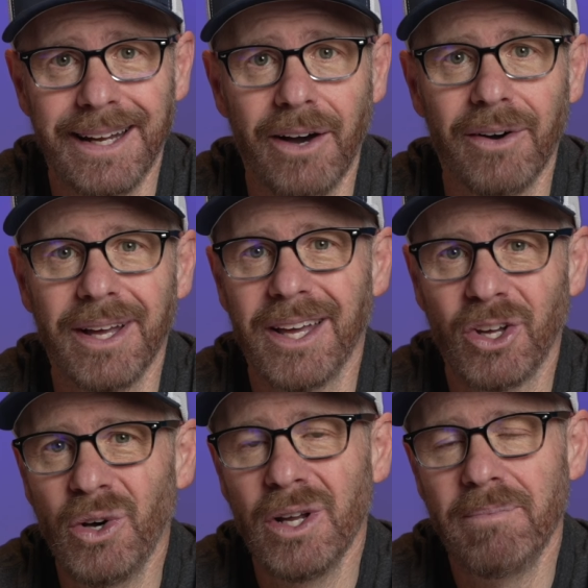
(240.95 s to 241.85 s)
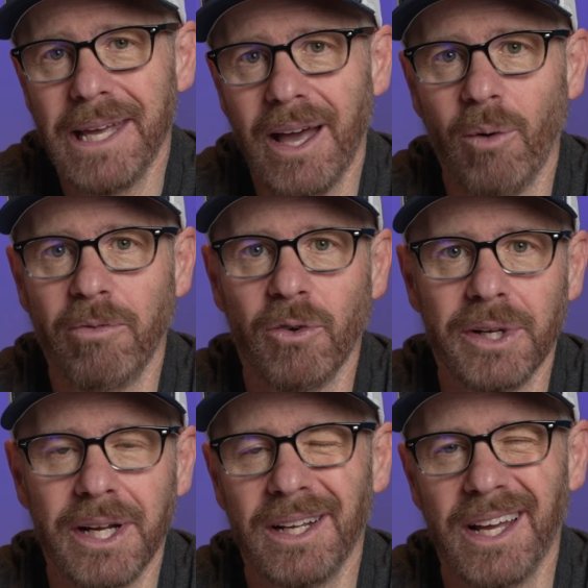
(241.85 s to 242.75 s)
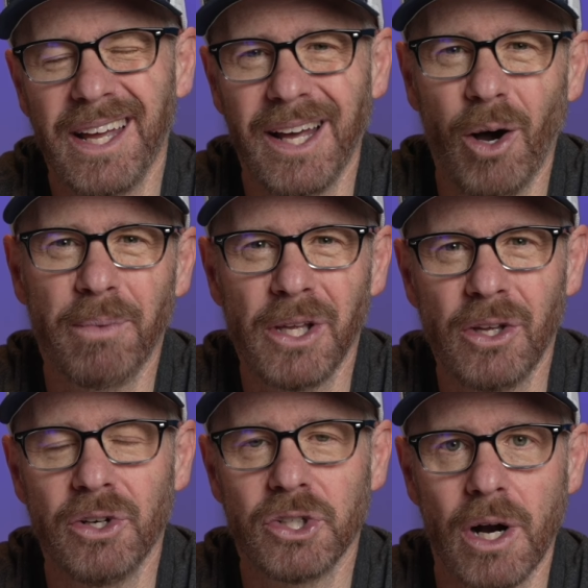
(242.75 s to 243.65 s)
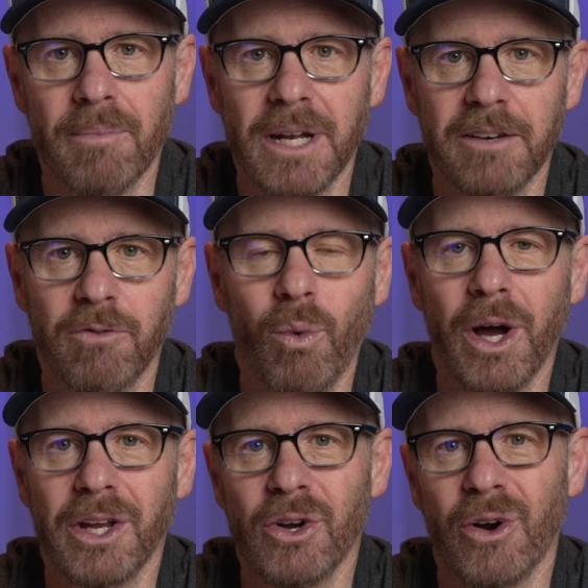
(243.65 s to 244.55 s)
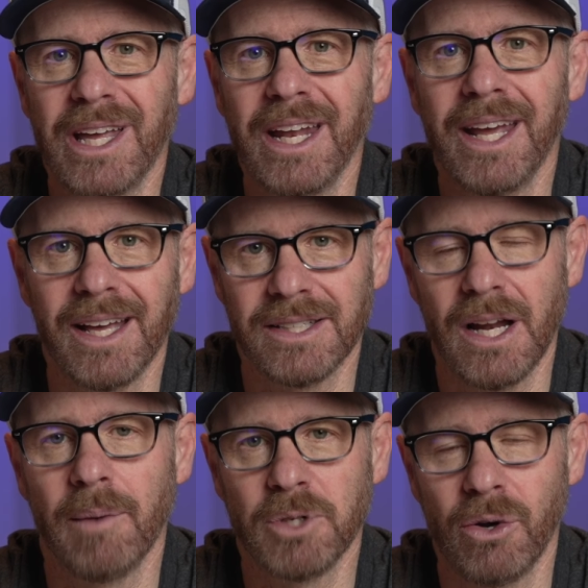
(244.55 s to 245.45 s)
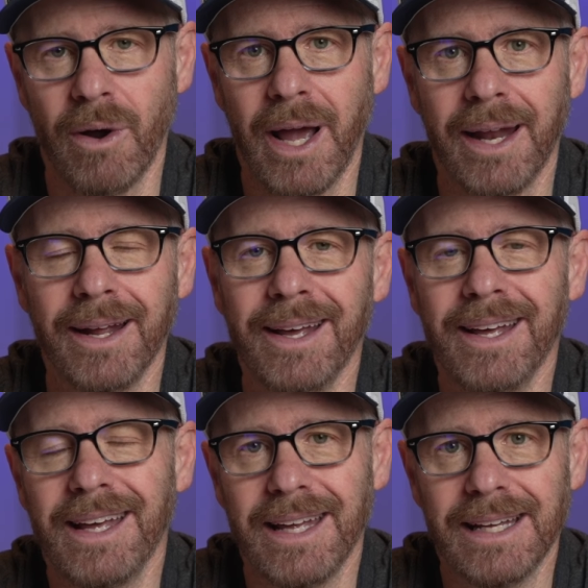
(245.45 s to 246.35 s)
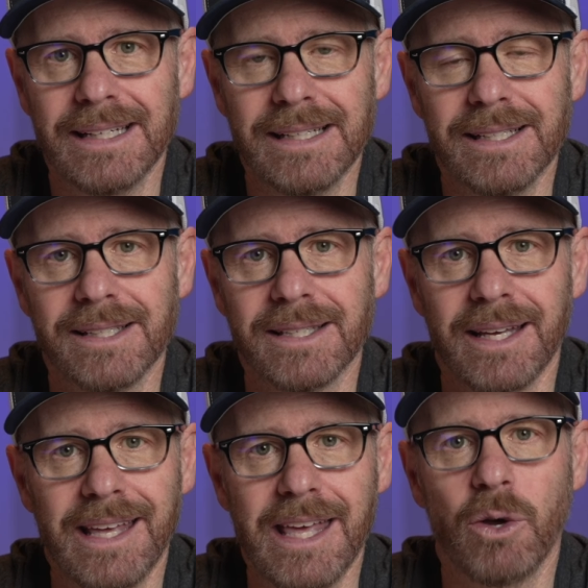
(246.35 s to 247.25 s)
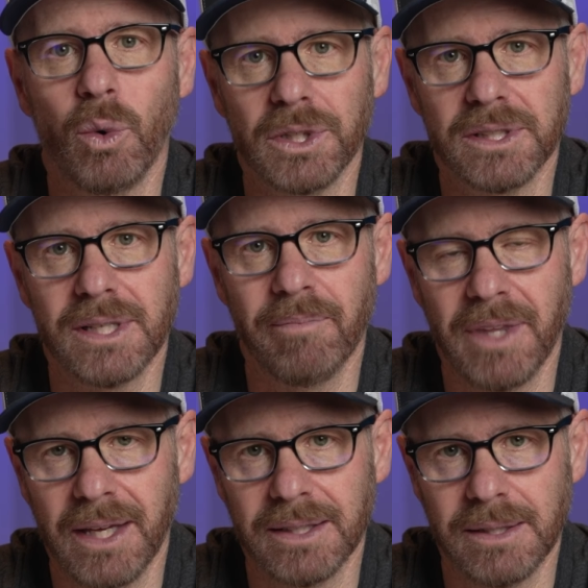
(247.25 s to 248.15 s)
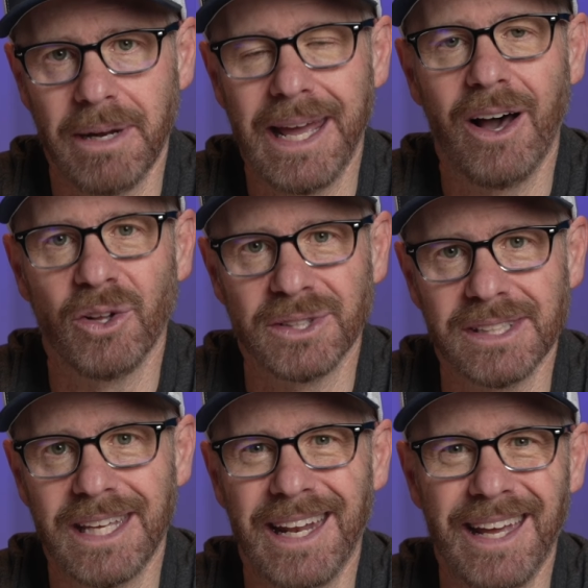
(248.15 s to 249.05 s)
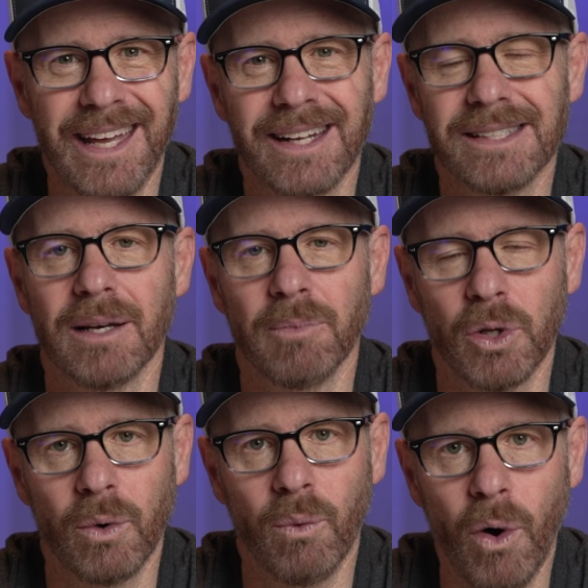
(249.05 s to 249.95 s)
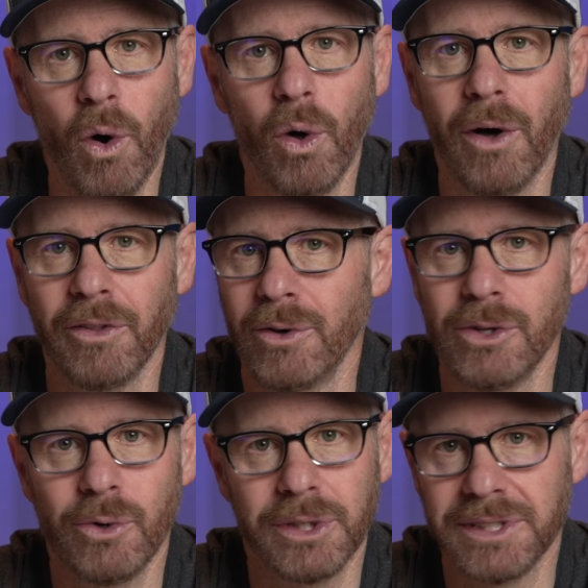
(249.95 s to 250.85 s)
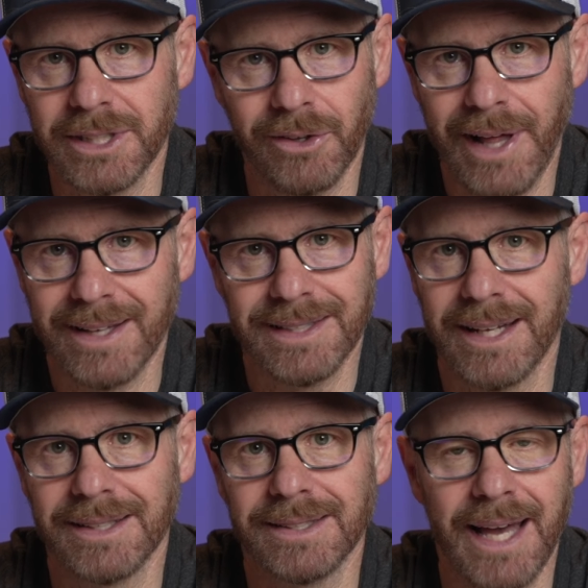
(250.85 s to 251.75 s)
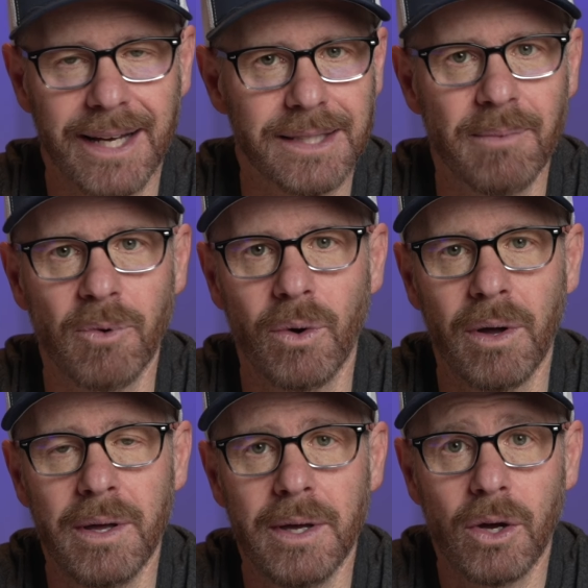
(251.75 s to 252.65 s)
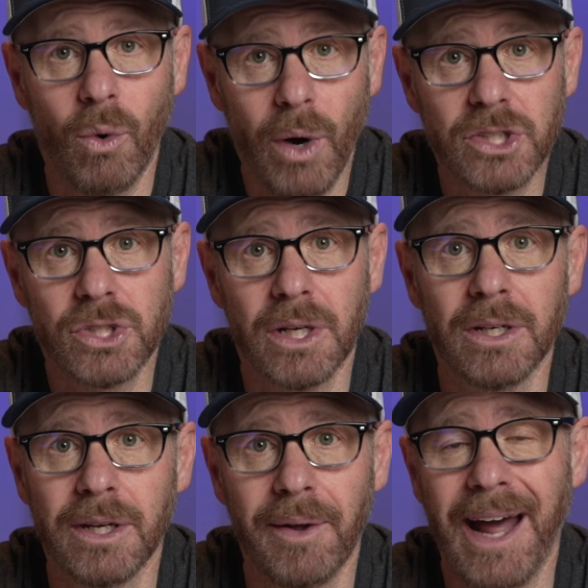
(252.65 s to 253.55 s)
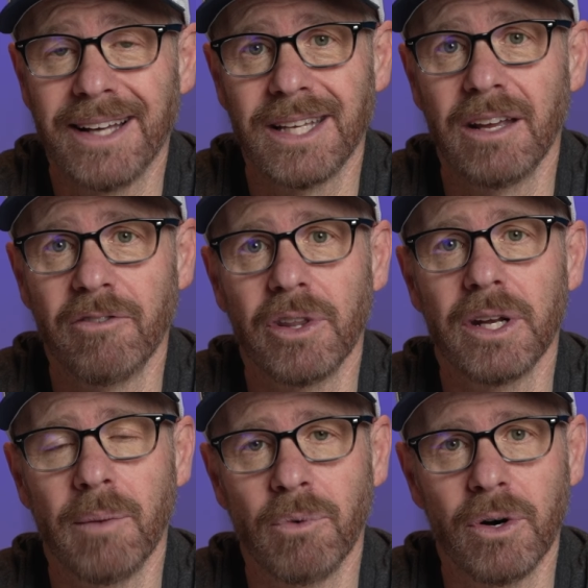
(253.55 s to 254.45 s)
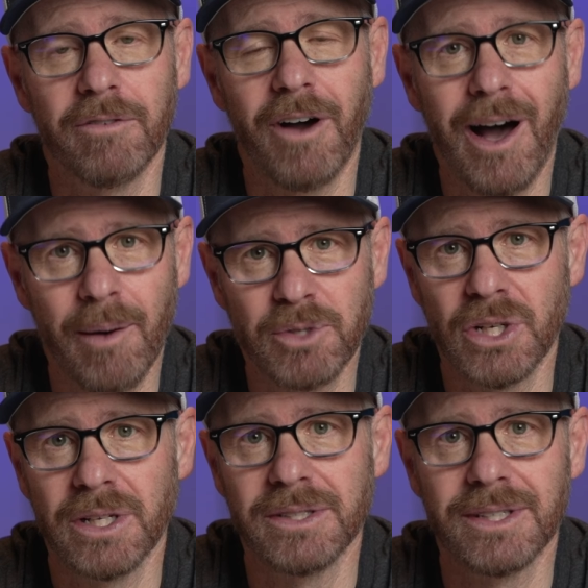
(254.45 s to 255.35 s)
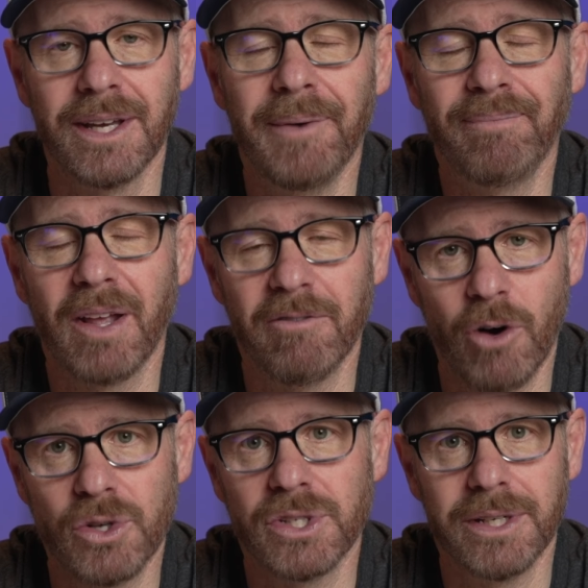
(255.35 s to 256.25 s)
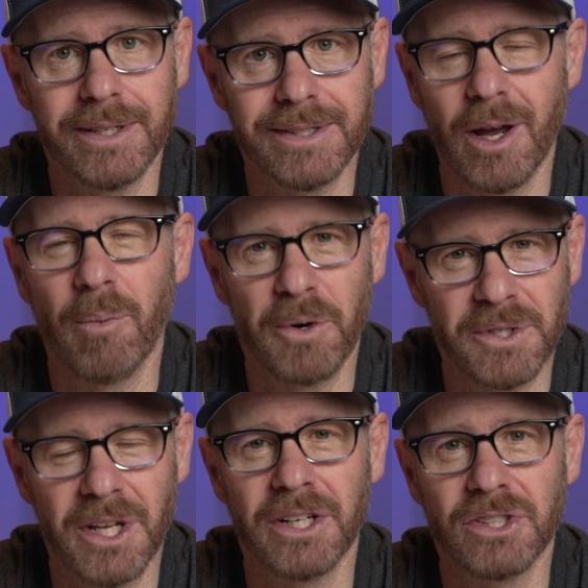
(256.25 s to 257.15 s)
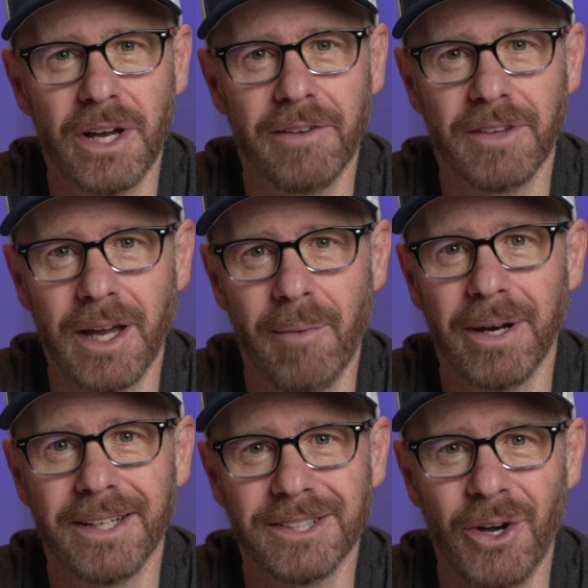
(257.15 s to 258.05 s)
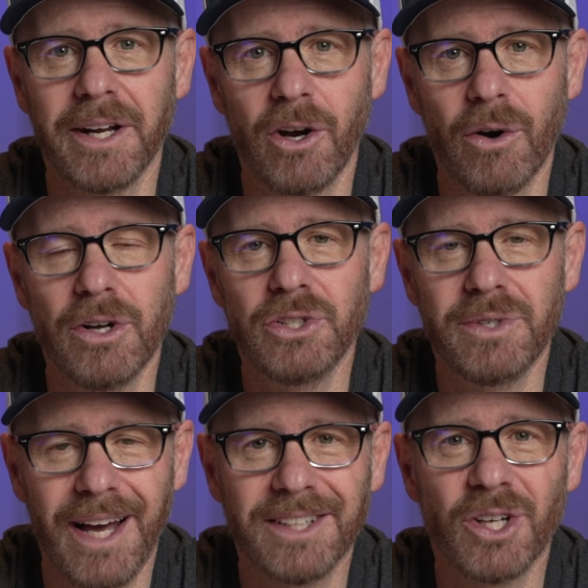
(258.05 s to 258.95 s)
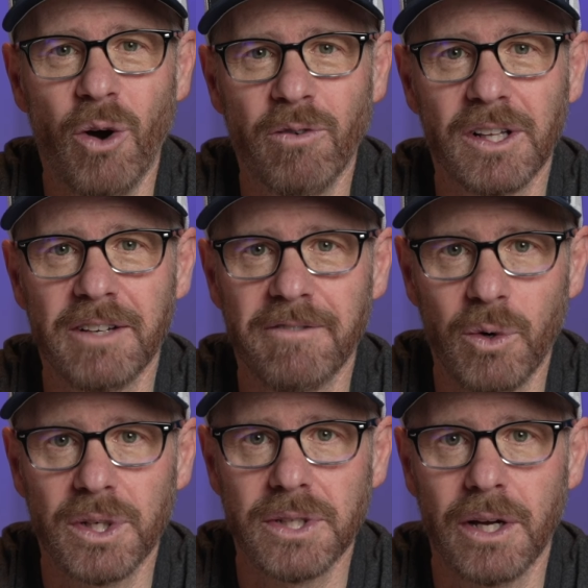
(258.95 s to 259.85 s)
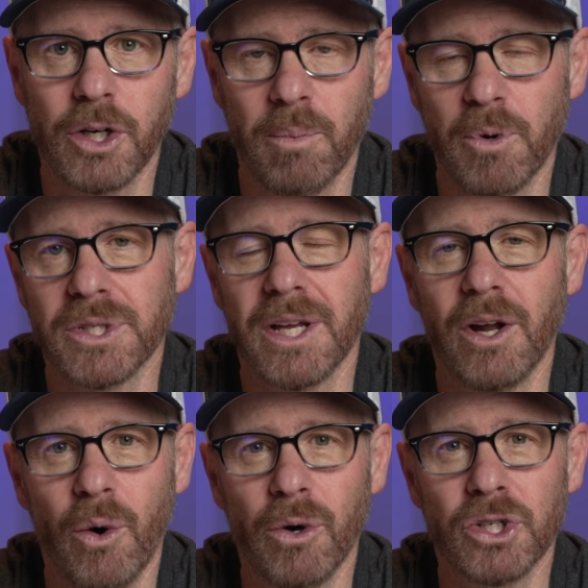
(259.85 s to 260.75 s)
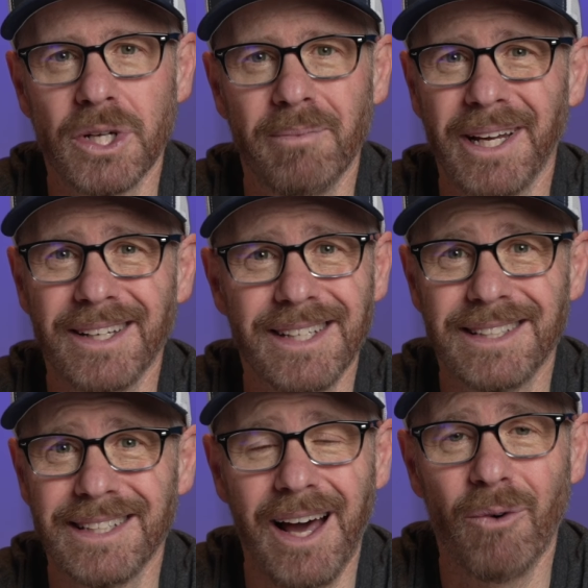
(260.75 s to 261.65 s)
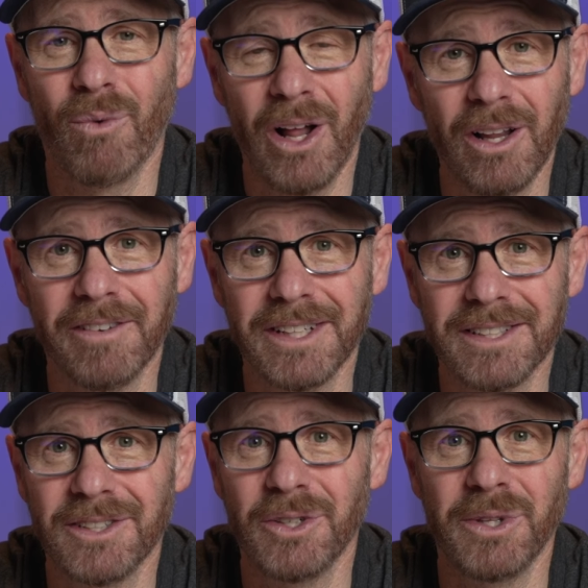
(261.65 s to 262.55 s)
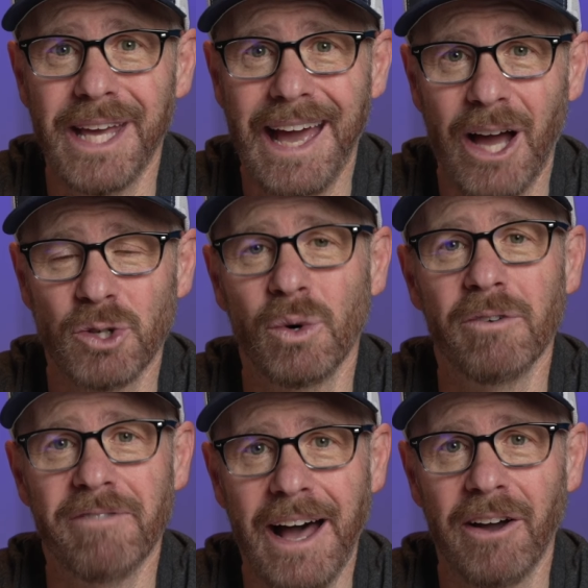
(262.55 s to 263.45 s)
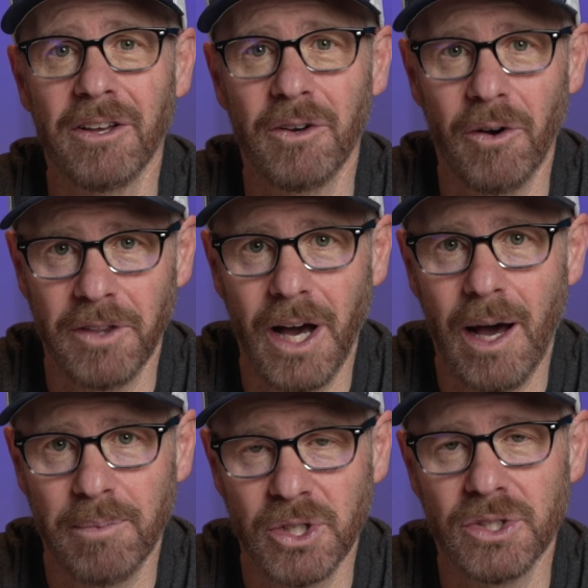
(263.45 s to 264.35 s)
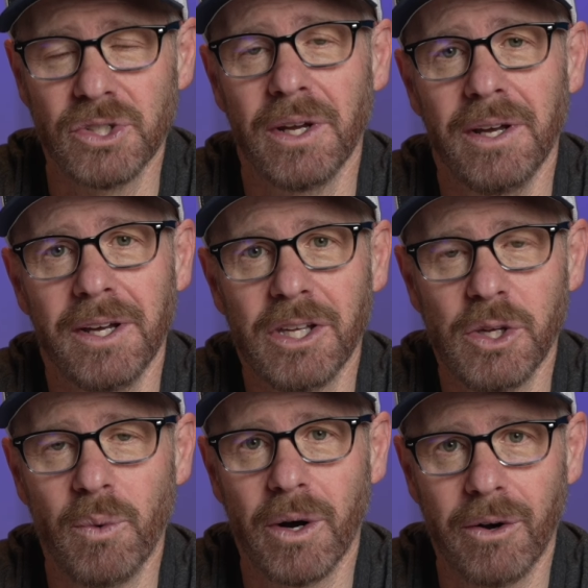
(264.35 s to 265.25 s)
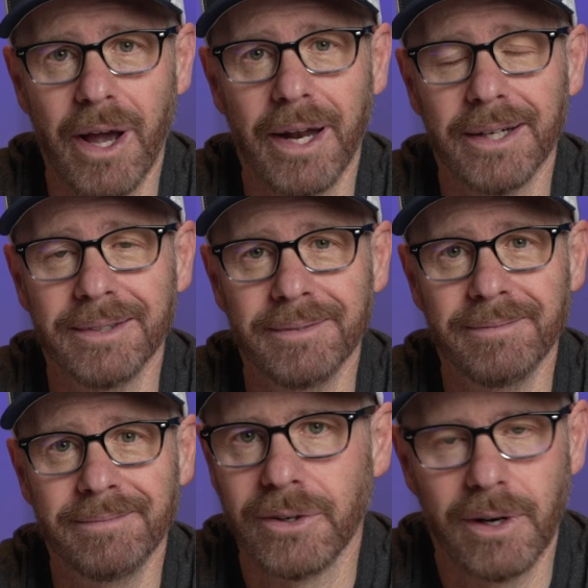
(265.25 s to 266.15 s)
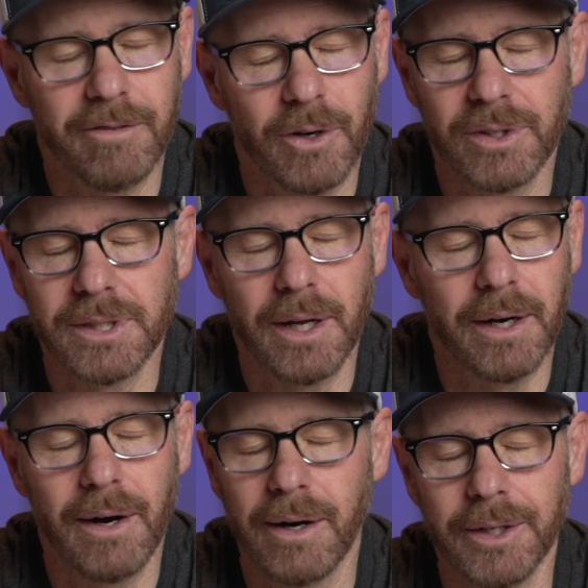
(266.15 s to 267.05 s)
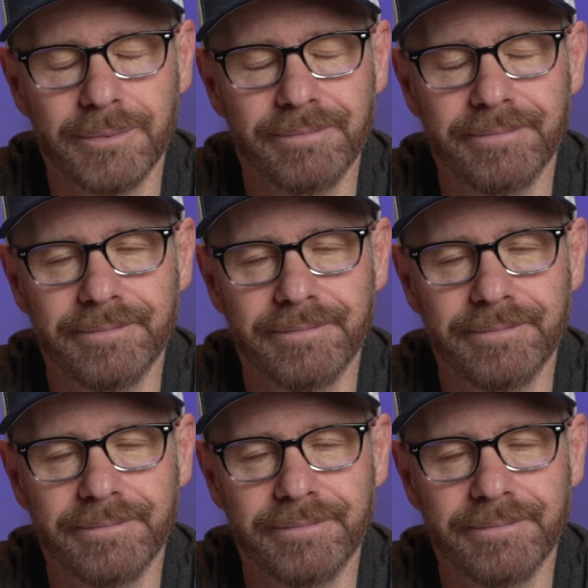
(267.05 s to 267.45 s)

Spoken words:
Now, it could be helpful in helping you determine if what you're getting as an option grant is equal to something somebody else is getting in a similar role, although you could still ask that exact same question, asking for the number of options versus a percentage of the company. So I'd encourage you not to overly focus on your percent ownership because it's not relevant to the actual value of the options you were granted. You're still going to focus on it, aren't you?